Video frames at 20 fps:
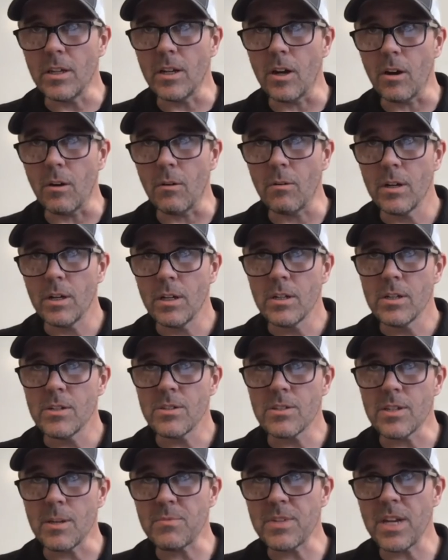you know,
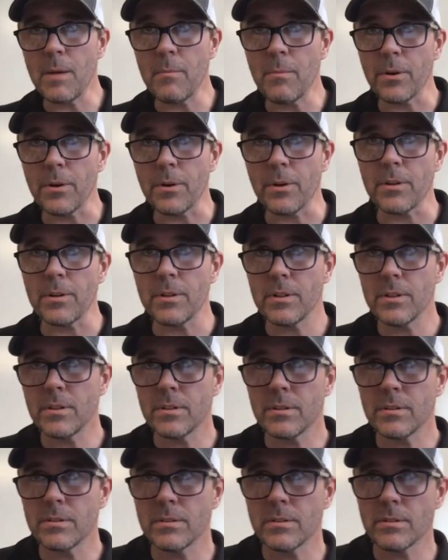
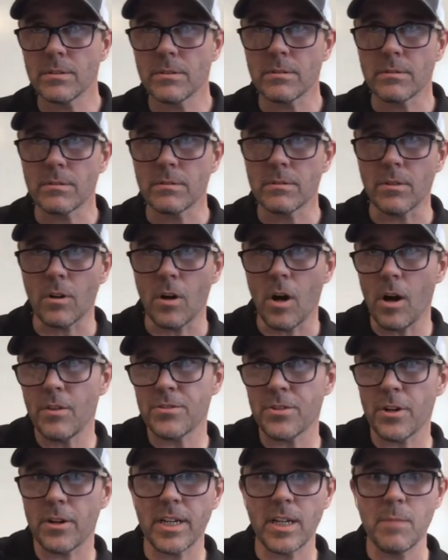September,
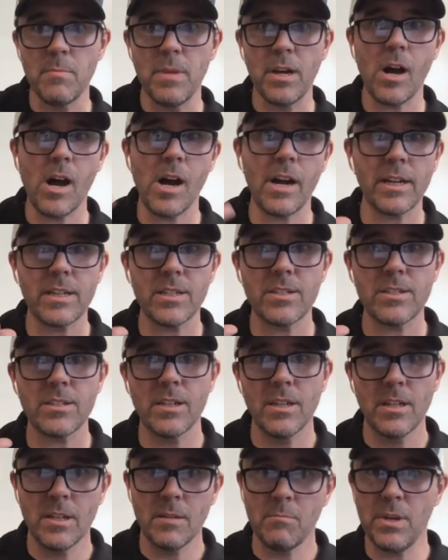uh, starting in
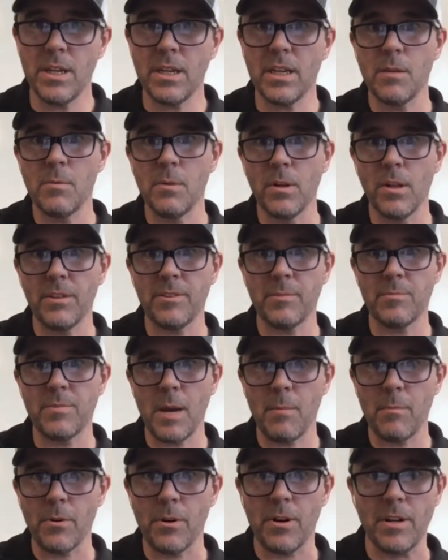mid-August, peak in the middle of
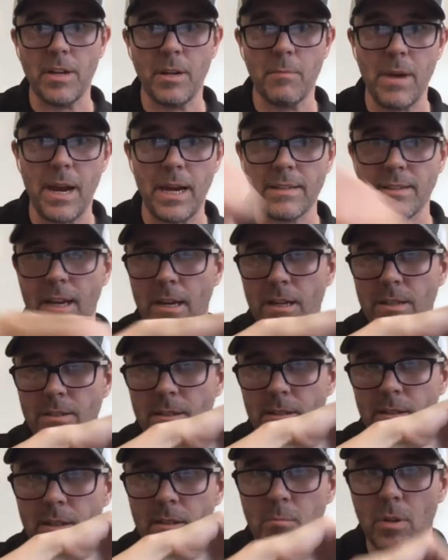September, and then back
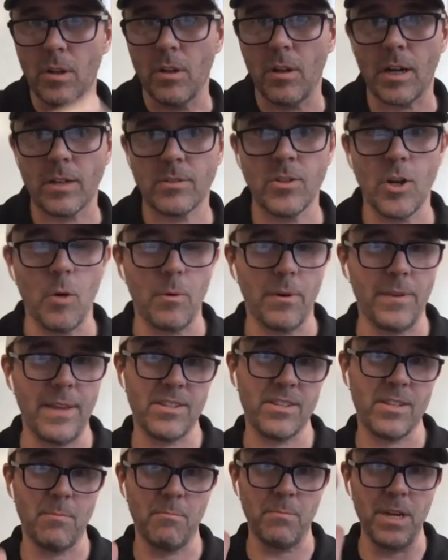down into the middle of
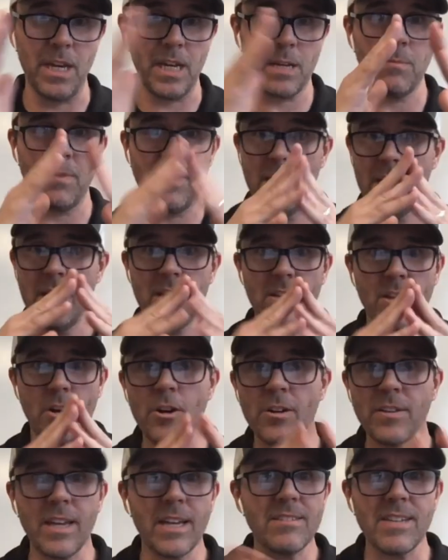October. And that's the big.
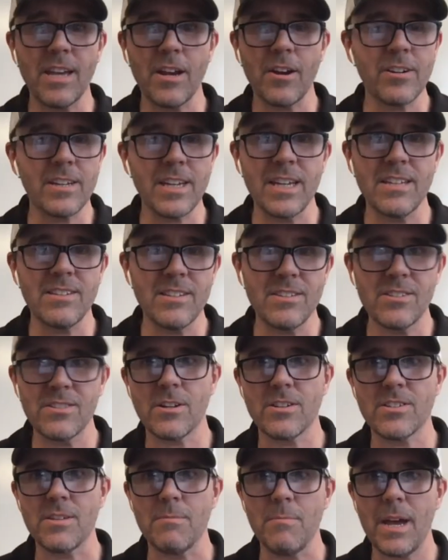They say hurricane
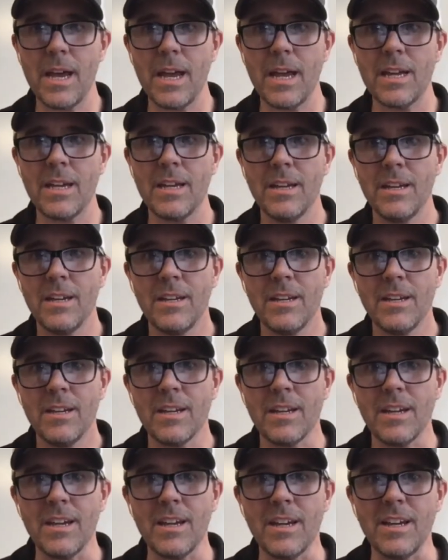season starts in May,
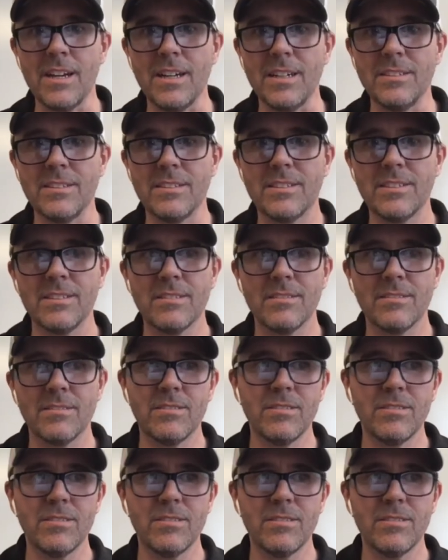and